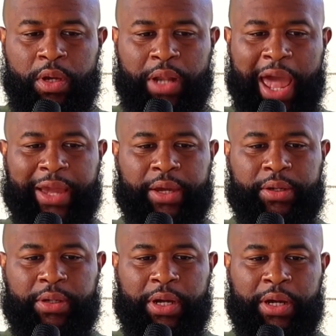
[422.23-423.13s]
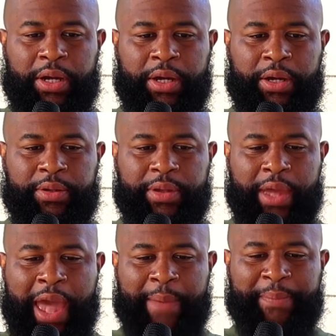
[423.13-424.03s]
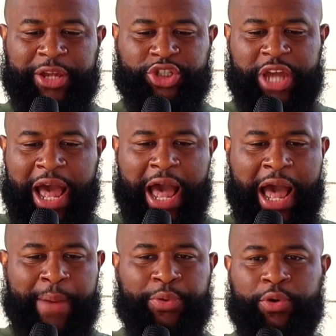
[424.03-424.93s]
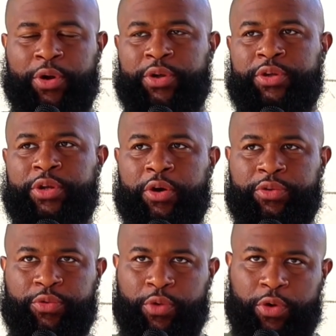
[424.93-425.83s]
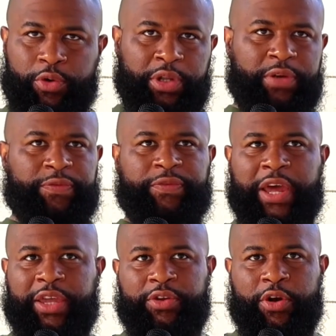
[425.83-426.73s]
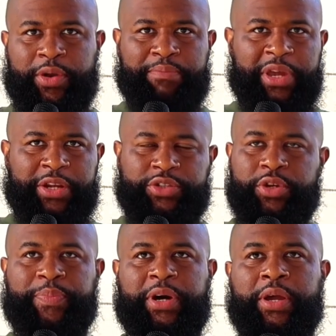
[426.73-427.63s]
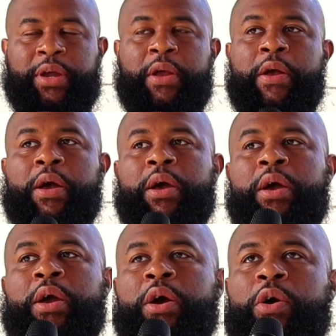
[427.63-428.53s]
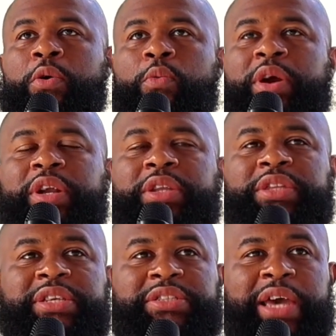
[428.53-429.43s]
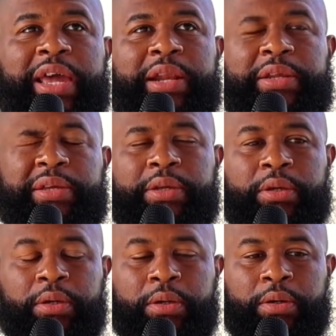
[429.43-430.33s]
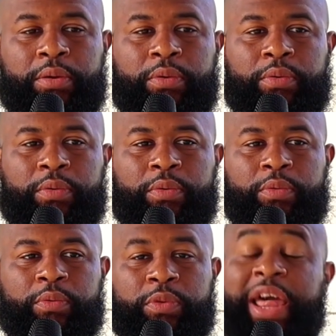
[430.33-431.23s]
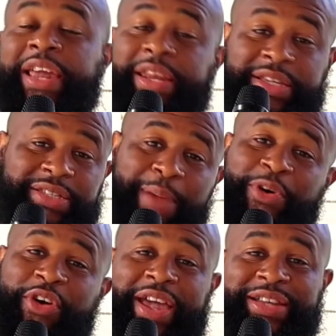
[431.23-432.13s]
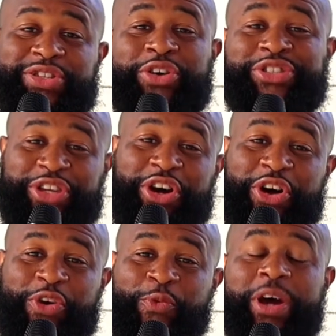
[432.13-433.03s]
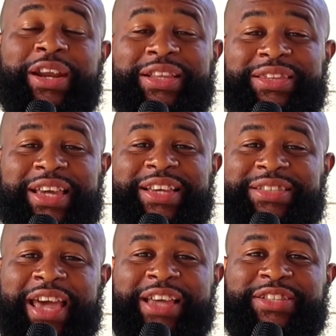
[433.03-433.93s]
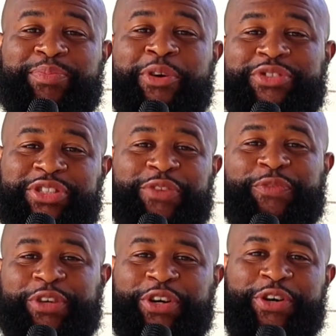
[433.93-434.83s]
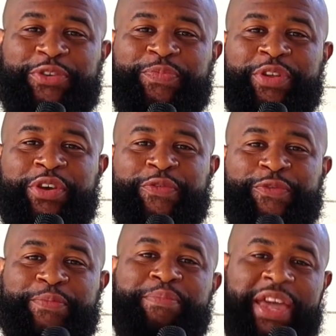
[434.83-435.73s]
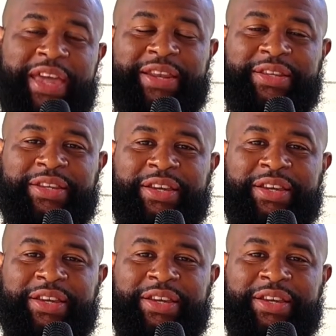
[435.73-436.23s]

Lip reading: like at my job or, you know, the role of, like, you know, in ministry. But one of the things that, ladies, I'm gonna go ahead and talk to y'all. One of the things that is most difficult for men